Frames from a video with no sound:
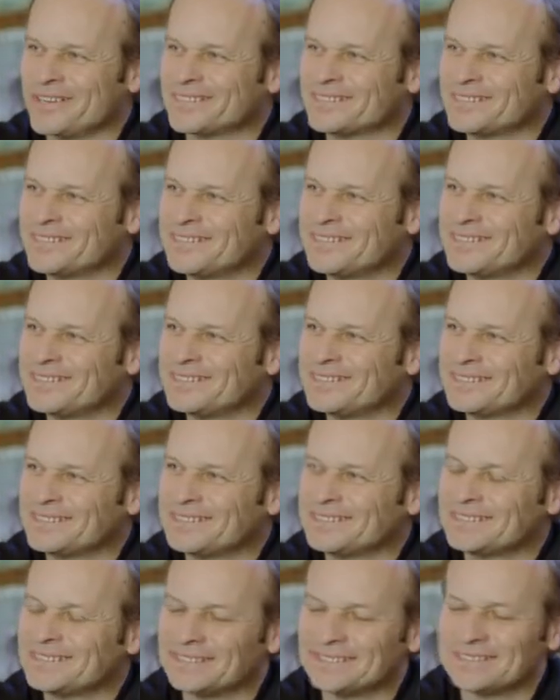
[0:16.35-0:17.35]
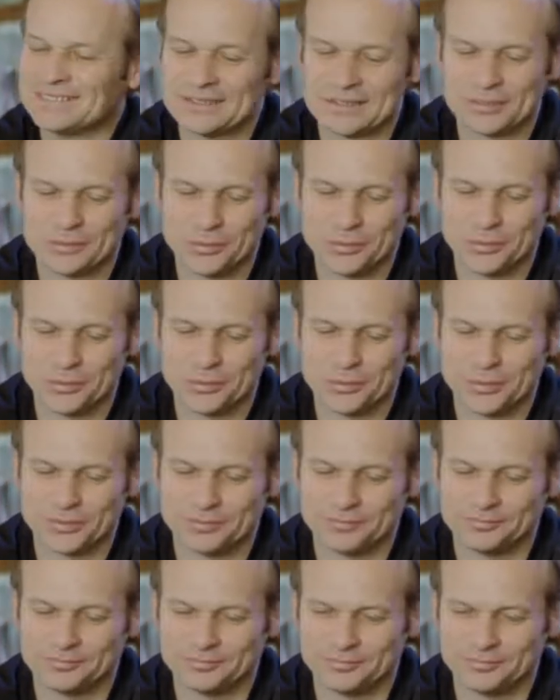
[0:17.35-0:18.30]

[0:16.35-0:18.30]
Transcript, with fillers: You've shipped your game that you've worked on for